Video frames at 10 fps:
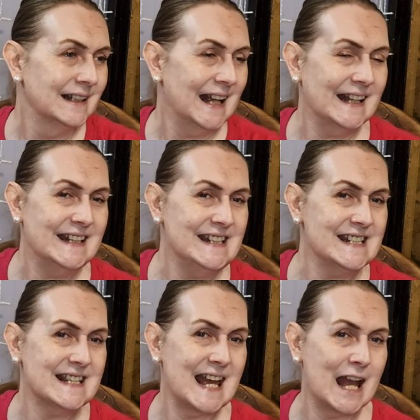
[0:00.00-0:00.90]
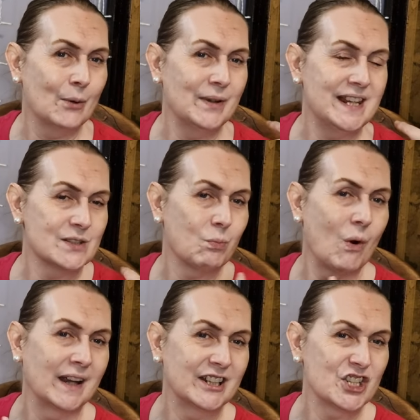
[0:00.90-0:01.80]
and he's there with his
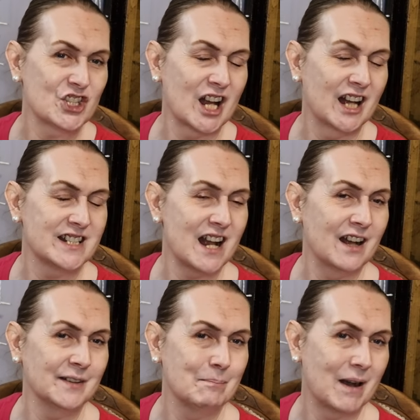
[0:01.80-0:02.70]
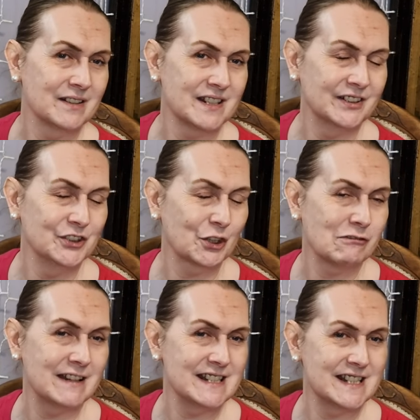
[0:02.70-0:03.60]
white shirt unbuttoned,
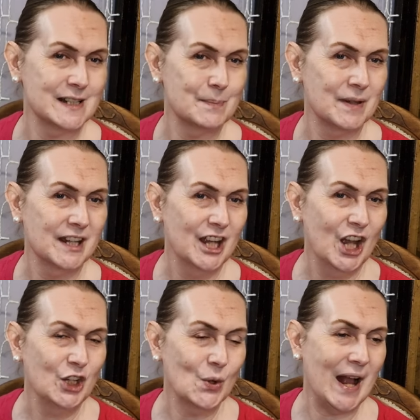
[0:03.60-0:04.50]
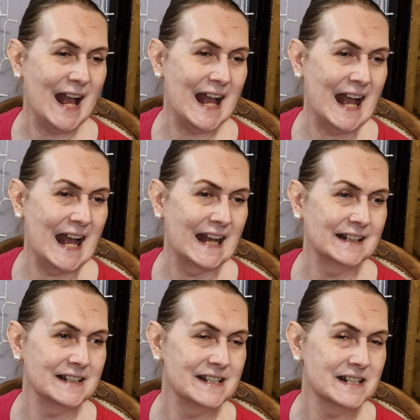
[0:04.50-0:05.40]
crisp, your
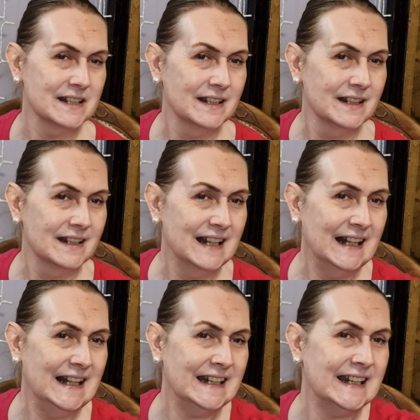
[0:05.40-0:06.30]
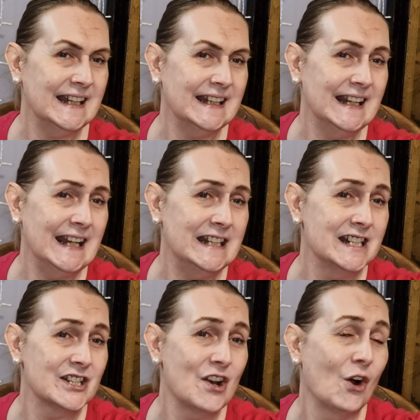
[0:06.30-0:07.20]
hand linking in
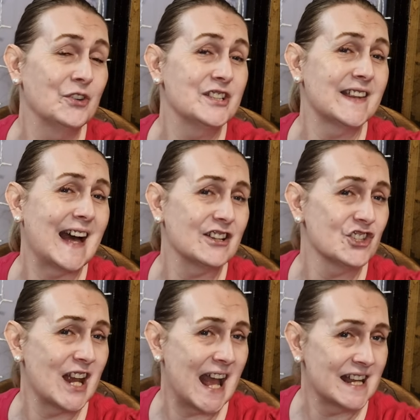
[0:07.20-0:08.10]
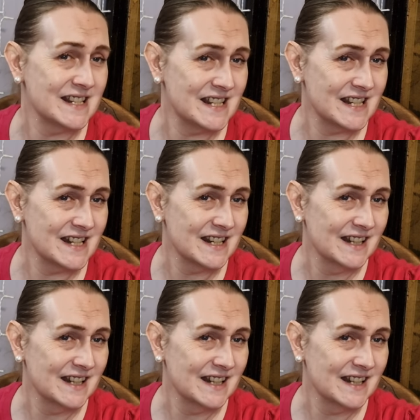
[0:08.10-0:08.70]
onto that chest